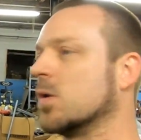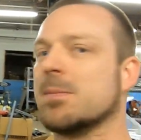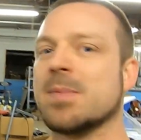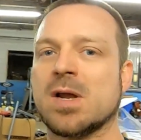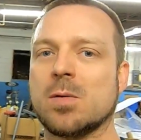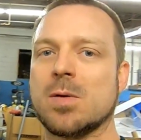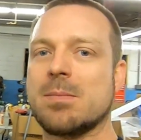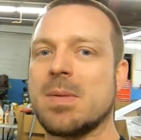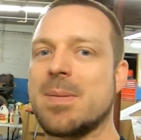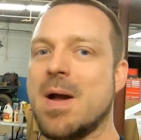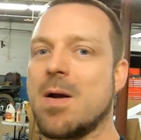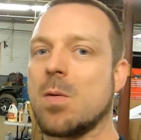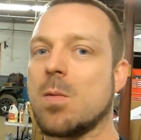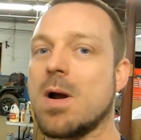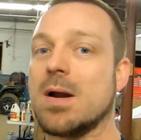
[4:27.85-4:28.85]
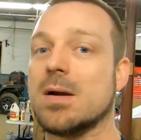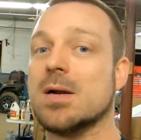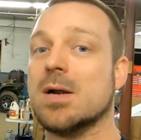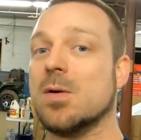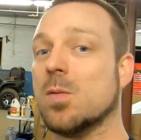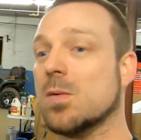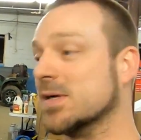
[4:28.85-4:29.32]
Where am I going to run my power wire?
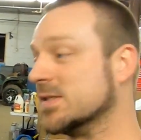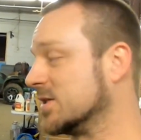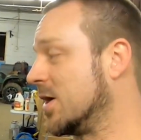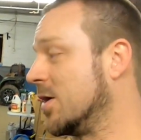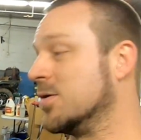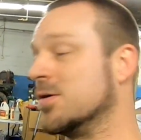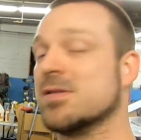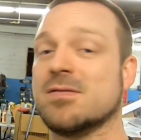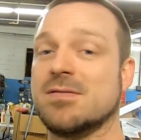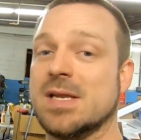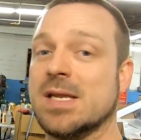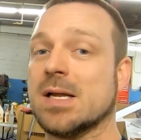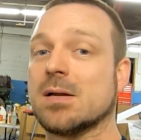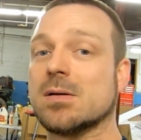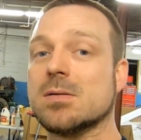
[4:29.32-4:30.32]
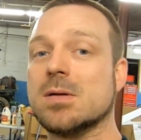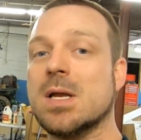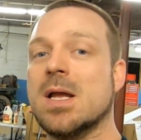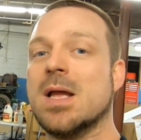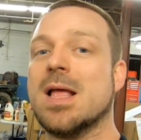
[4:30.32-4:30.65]
Well, it's under the vehicle.